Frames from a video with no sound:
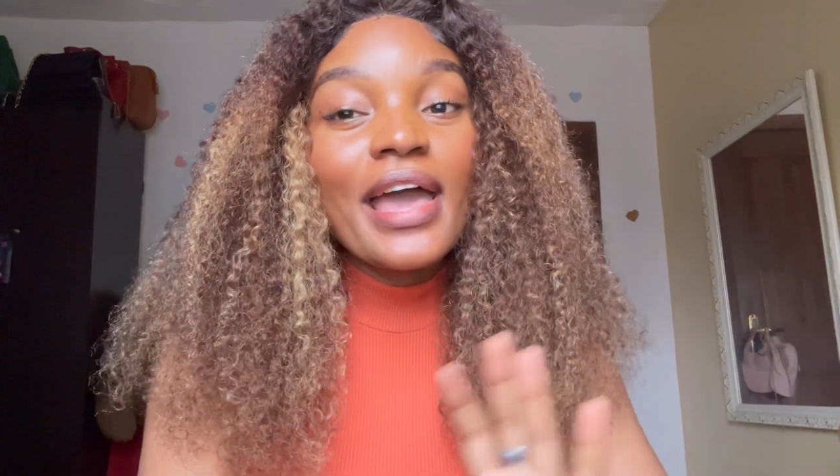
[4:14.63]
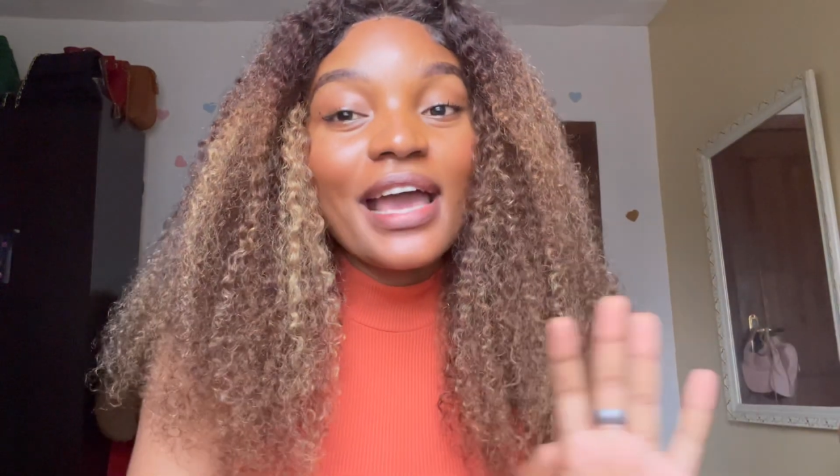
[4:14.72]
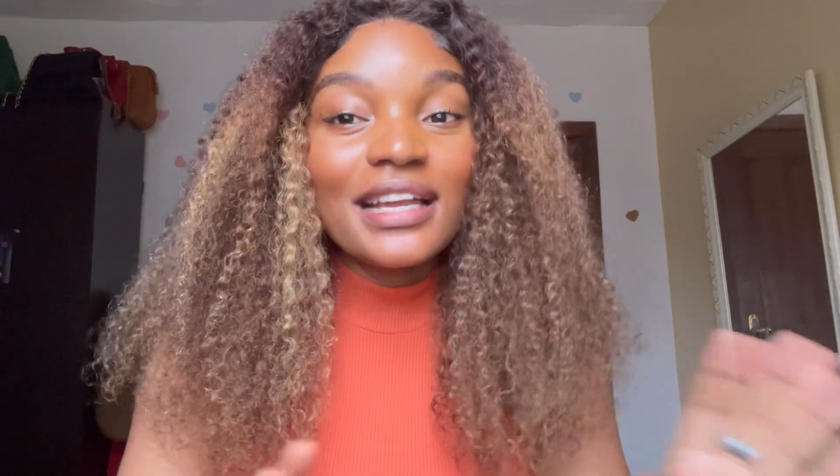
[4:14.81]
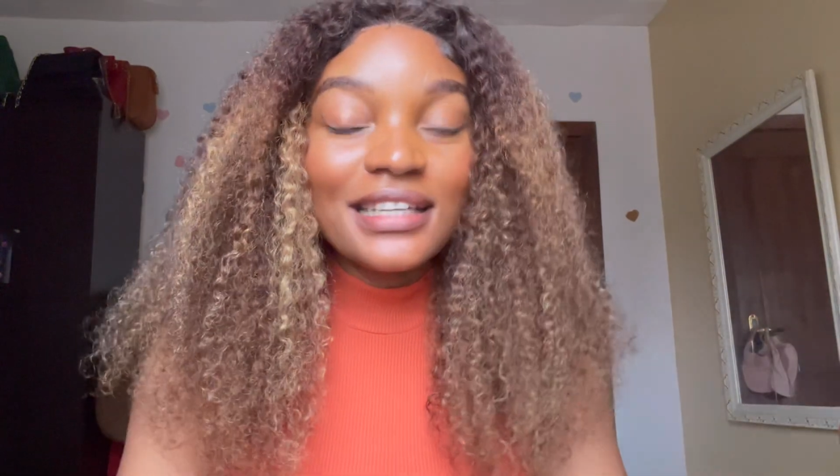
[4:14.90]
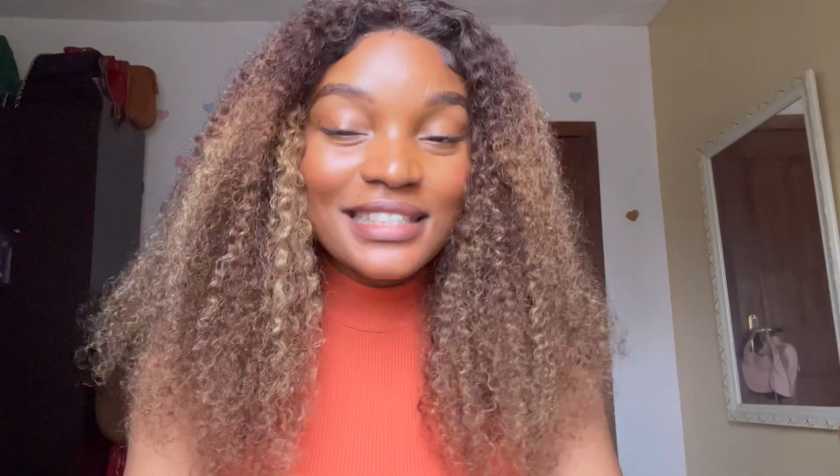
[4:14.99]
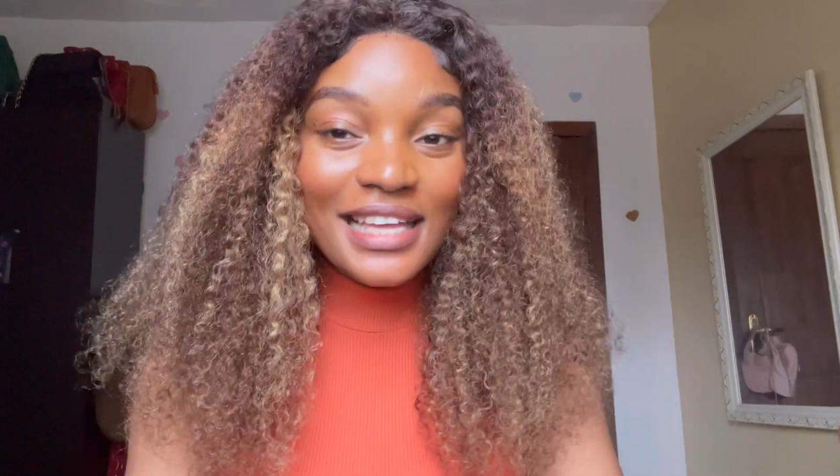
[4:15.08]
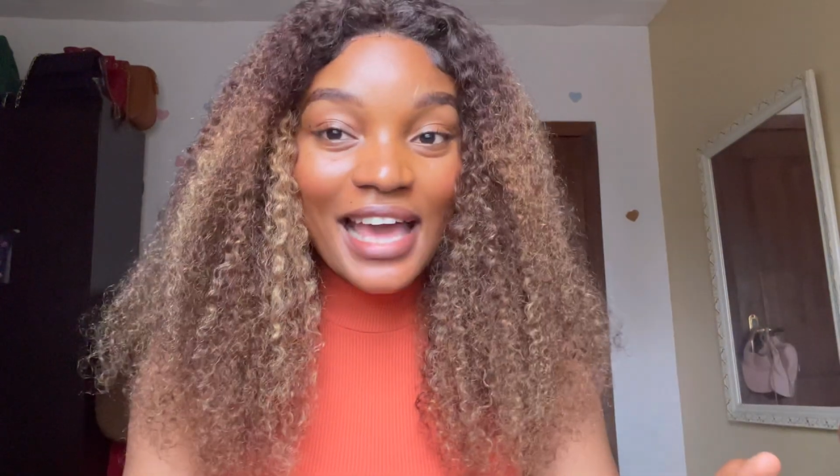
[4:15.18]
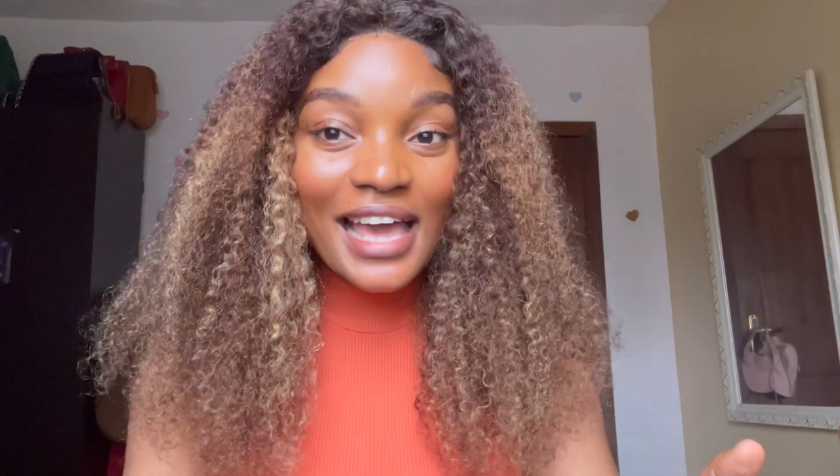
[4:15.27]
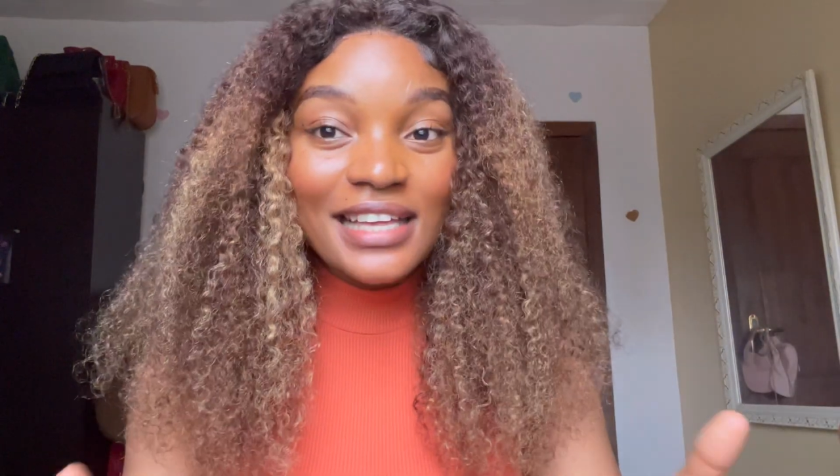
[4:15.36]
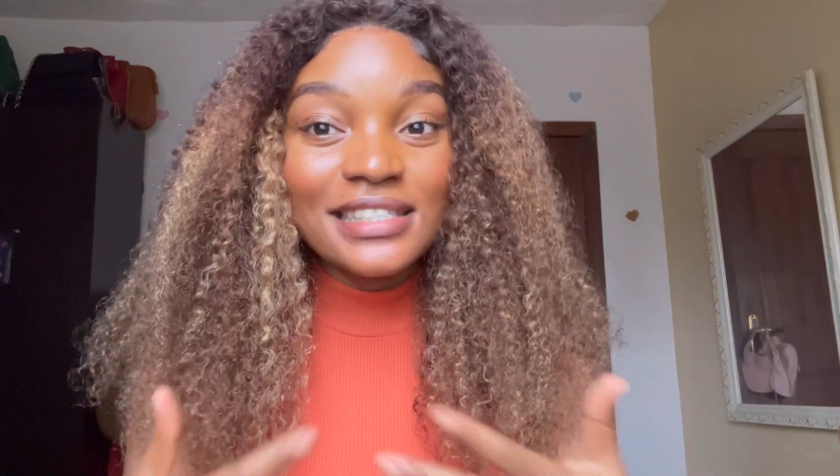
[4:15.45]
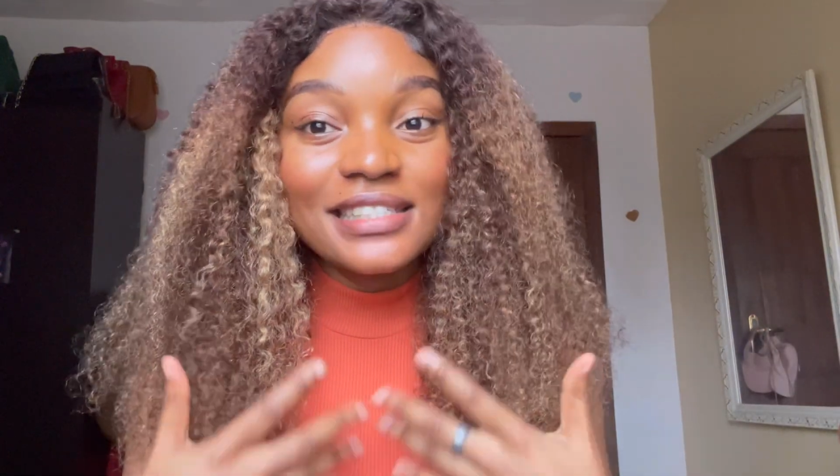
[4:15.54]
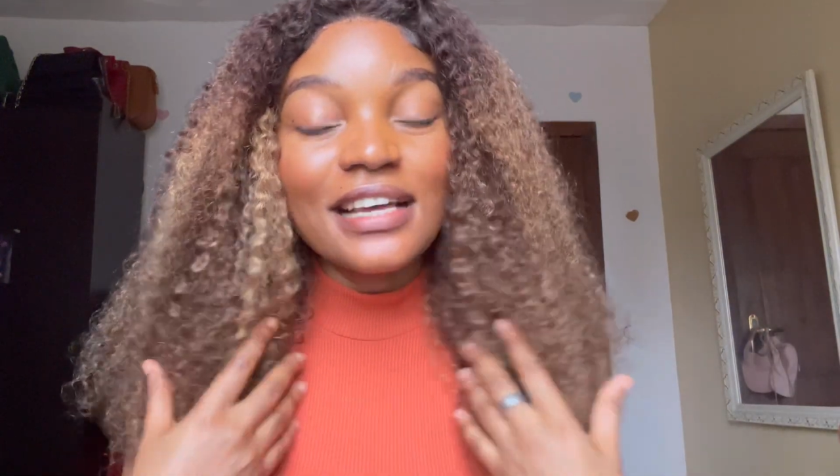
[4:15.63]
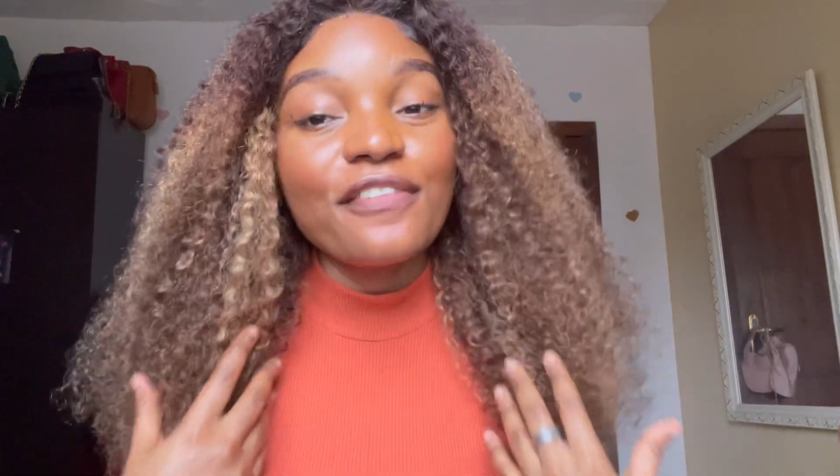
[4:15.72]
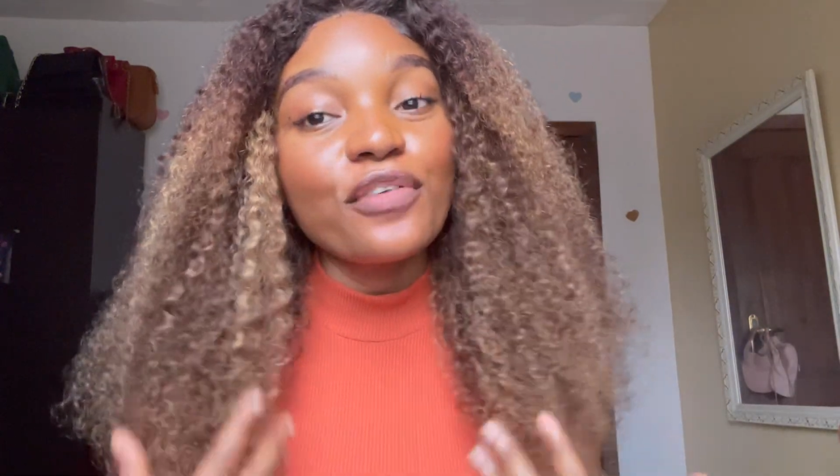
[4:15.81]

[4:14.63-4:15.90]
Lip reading: And this hair is their